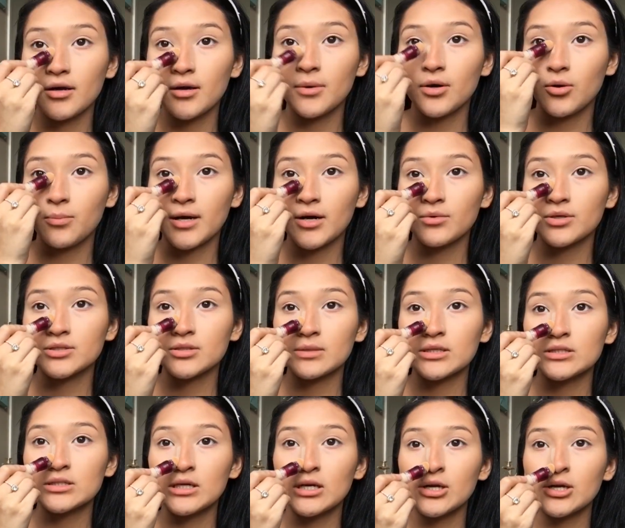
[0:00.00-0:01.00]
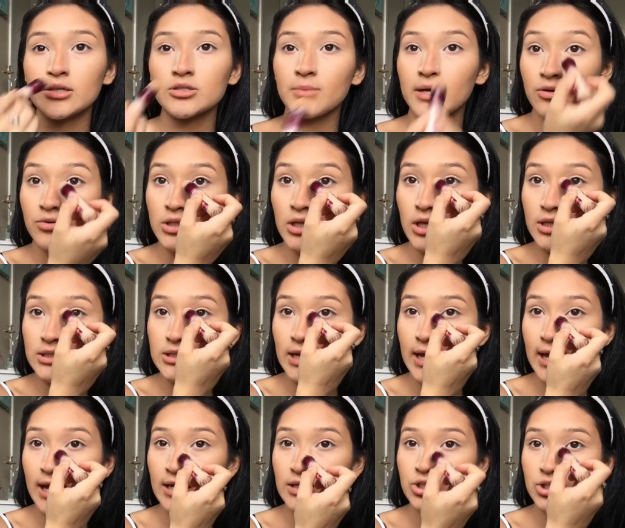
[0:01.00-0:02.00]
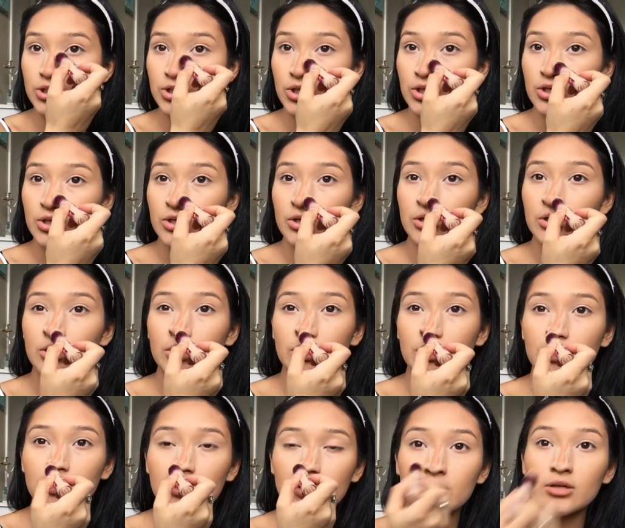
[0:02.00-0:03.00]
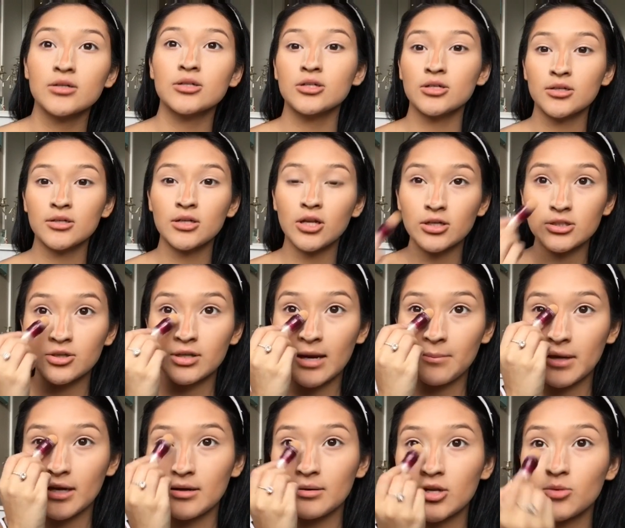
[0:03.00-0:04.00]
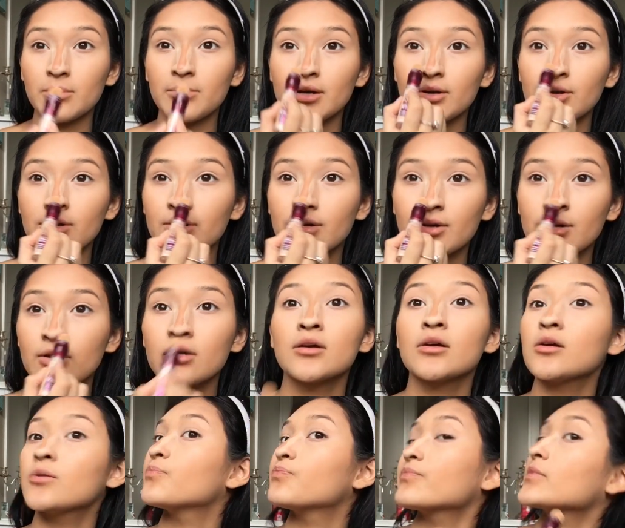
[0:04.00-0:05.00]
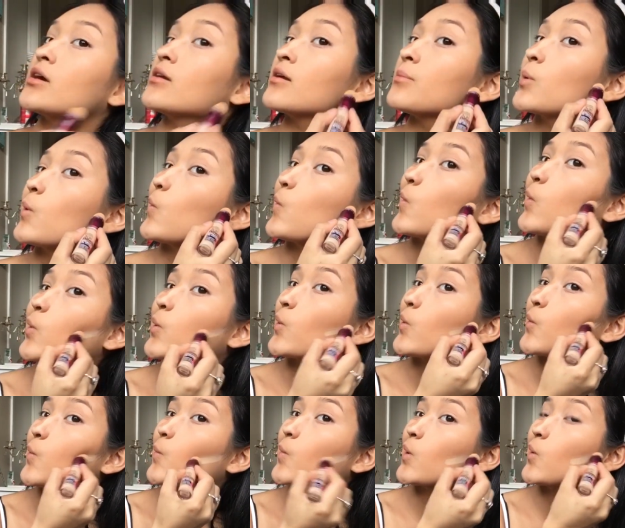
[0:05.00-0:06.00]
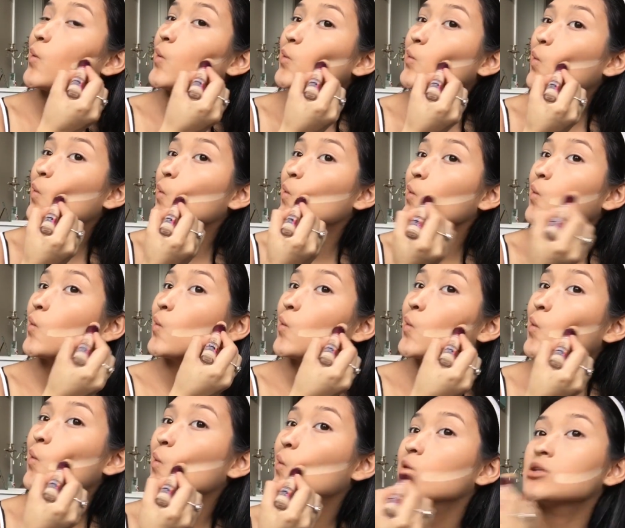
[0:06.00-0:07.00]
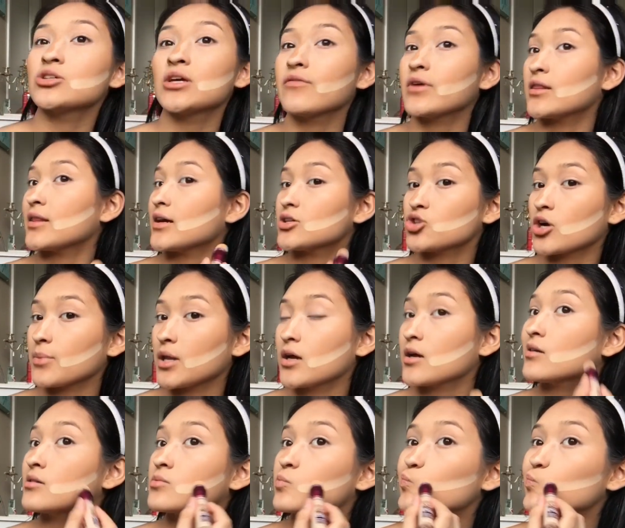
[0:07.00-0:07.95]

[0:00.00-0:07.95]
I'll go back with some concealers. My nose looks snatch. Yes, I got it a little bit better. And I'm going to go under my contour to give it that sharp line.